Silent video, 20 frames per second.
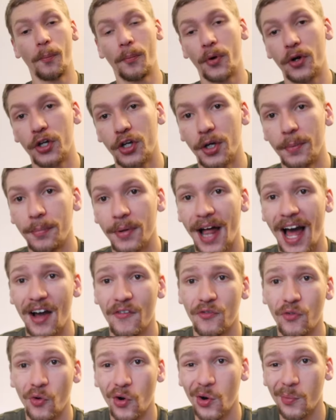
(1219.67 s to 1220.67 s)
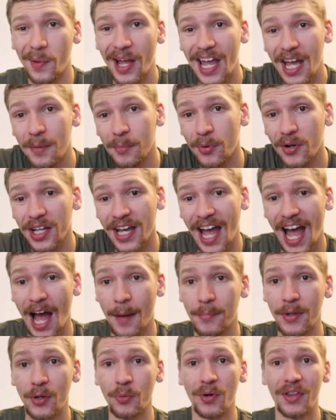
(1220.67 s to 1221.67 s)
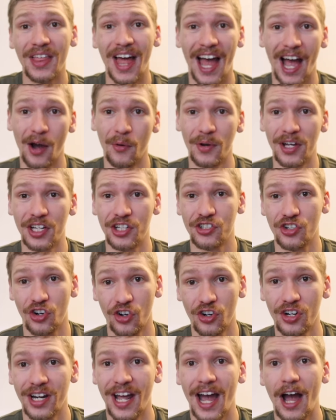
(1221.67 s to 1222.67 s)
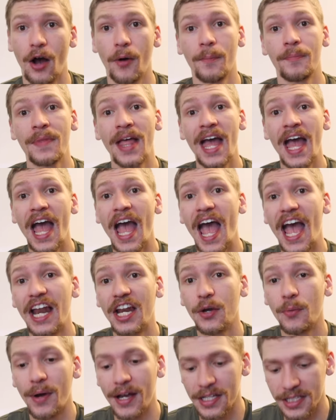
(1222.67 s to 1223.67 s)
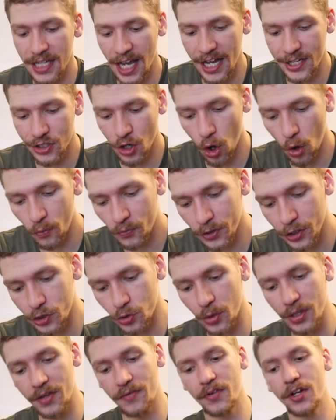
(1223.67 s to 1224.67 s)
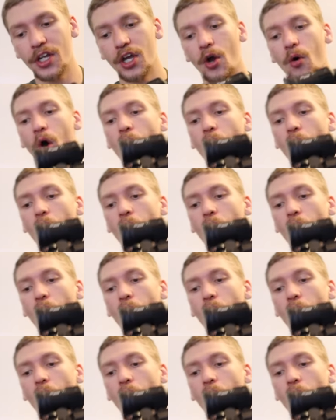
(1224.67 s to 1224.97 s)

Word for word: pretty good platform, and pretty happy with how it turned out. Anyways, guys, hopefully you enjoyed the video.